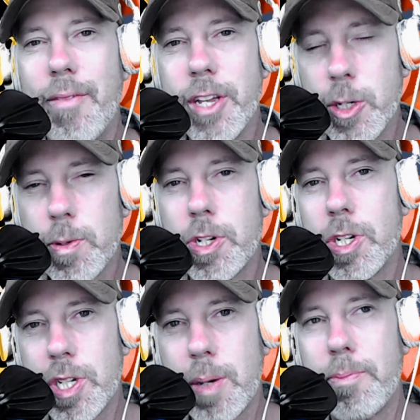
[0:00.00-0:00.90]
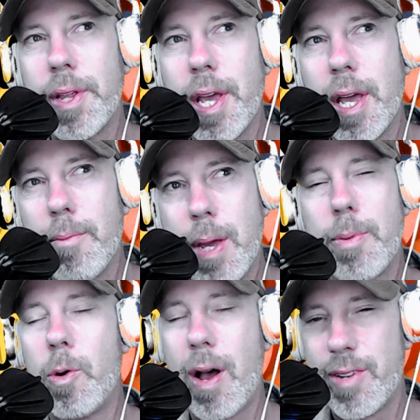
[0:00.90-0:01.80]
This was just simply
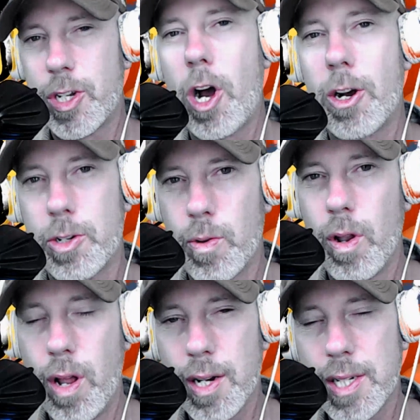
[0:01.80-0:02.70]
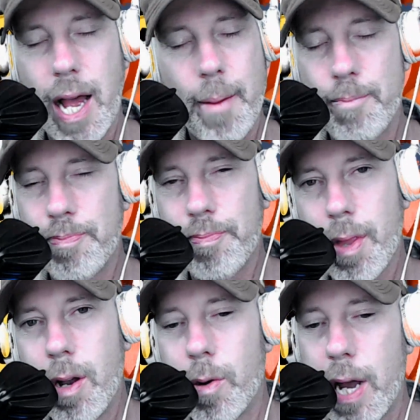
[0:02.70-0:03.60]
people who I haven't talked to in a long time,
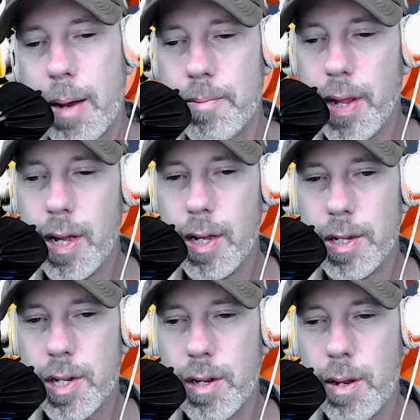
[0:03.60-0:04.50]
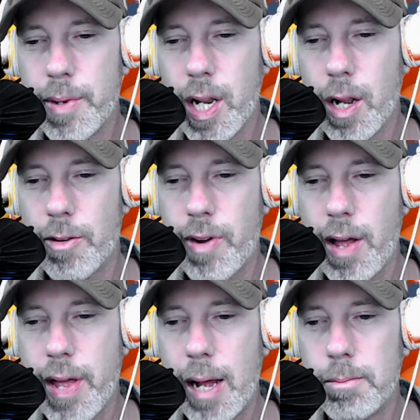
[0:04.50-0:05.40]
okay? So let me
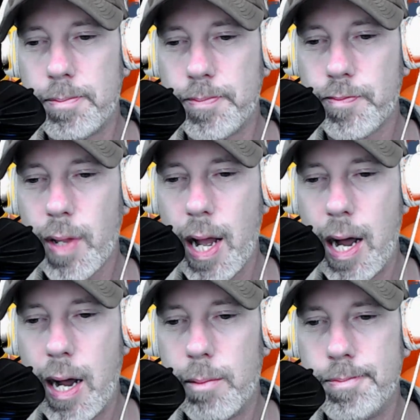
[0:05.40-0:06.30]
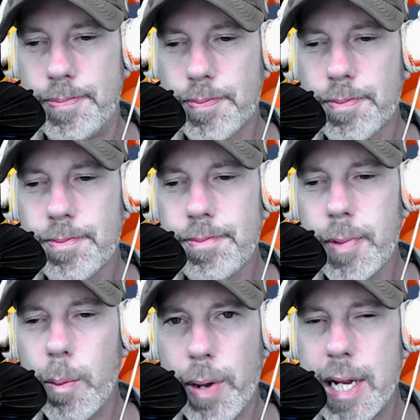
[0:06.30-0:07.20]
clarify that.
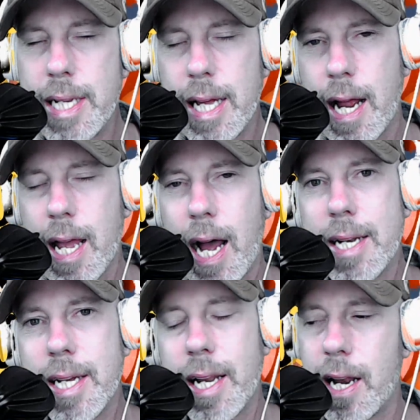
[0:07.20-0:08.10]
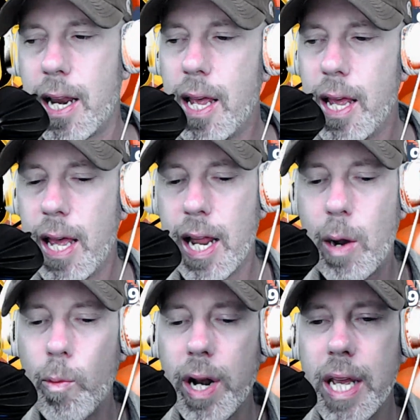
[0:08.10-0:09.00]
But I did, and
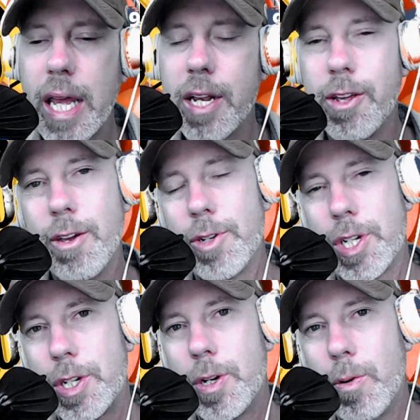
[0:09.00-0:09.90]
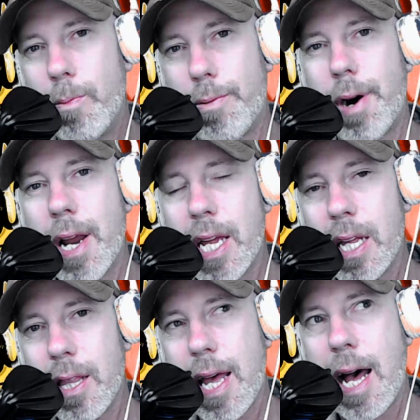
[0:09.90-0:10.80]
I want to get used to
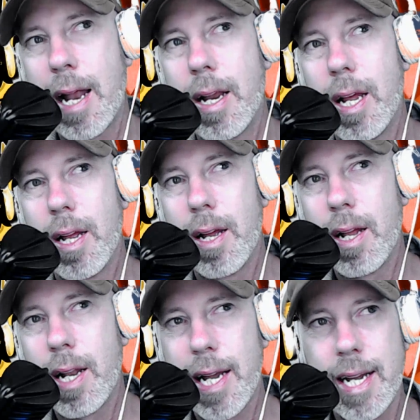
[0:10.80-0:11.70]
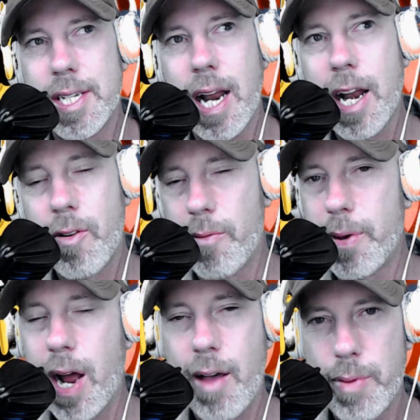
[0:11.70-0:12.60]
breaking that. Like I said, I know
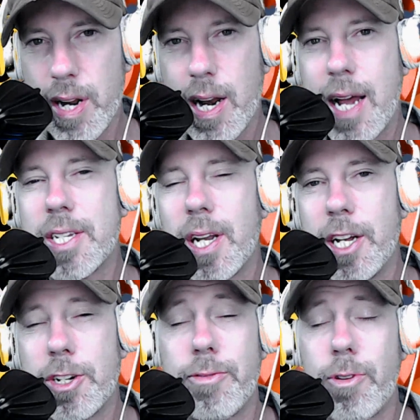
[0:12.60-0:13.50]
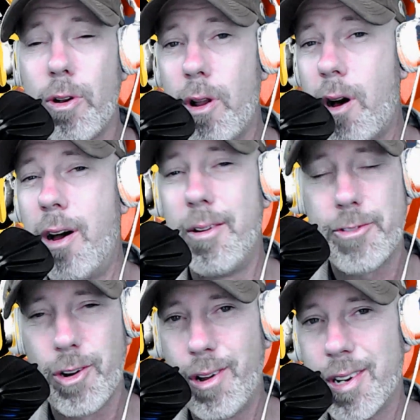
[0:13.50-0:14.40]
I've been in isolation for a
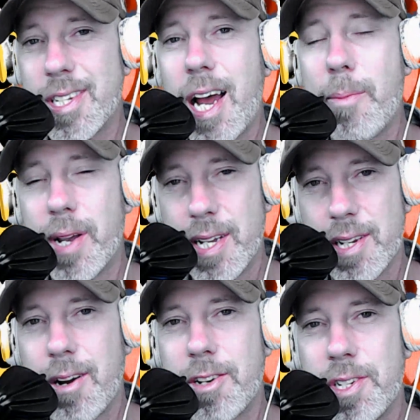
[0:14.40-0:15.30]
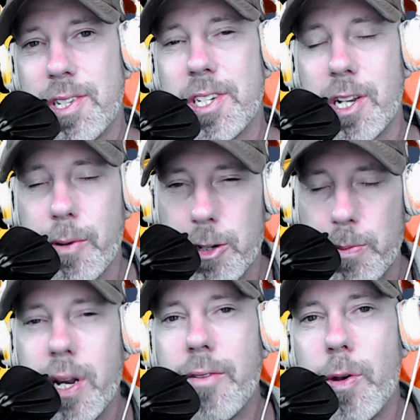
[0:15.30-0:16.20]
long time because of narcissistic
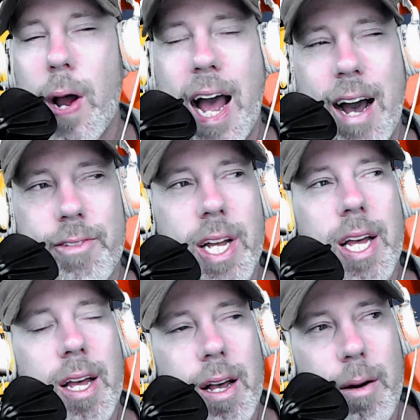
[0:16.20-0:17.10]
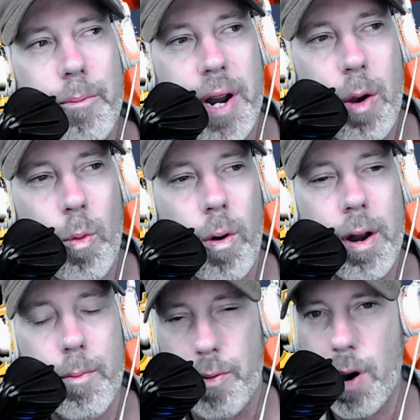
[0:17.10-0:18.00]
abuse. Many of you have, but I
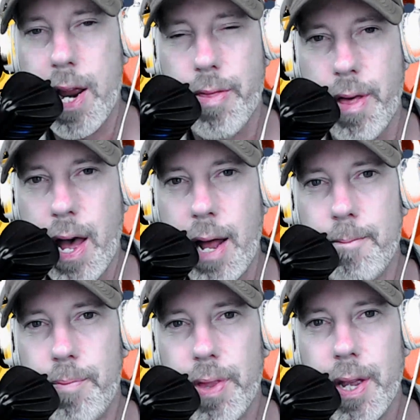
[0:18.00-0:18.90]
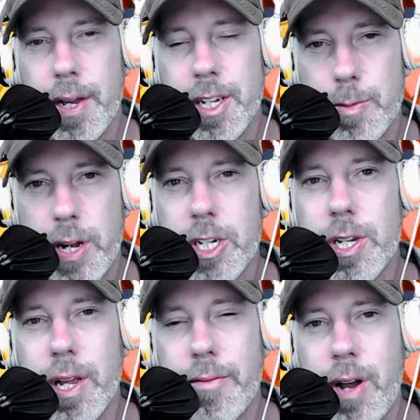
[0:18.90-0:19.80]
want to break that,
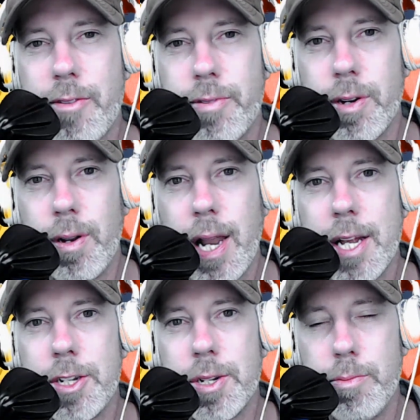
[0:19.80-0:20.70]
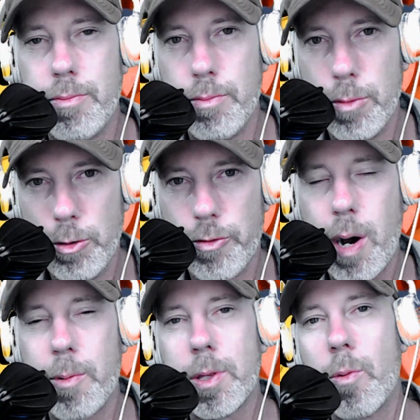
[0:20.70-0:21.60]
especially if I feel led to move
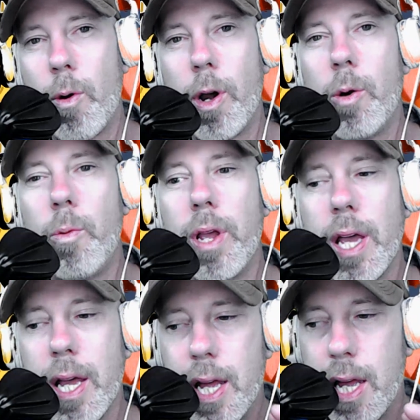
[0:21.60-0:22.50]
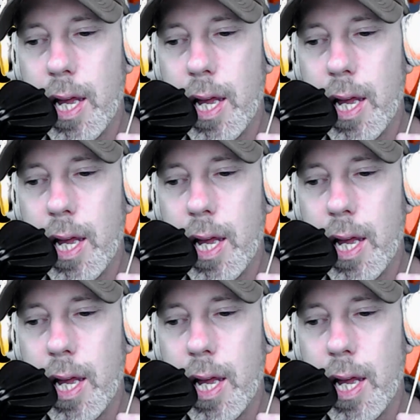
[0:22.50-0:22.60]
on with the royal we,